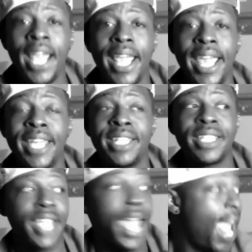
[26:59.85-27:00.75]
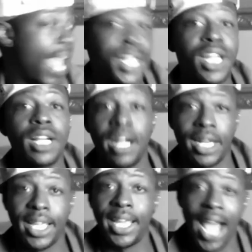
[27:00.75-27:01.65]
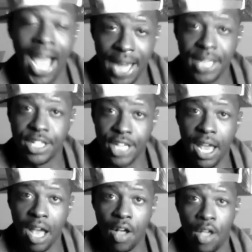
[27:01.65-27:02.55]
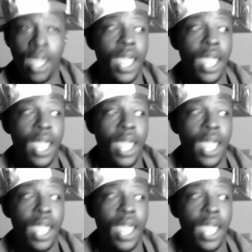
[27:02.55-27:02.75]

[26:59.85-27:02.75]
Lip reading: Is Hannah going to get out of jail?